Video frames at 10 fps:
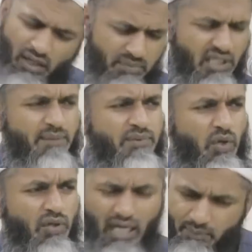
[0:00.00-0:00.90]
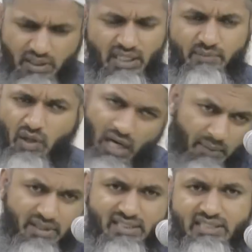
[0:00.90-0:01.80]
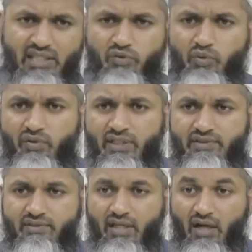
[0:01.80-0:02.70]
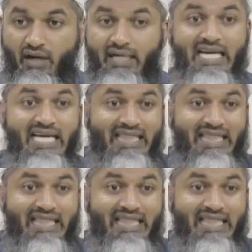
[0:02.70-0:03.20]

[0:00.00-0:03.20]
No, I'm going to be okay. I'm going to be okay. I'm going to see through this. Right?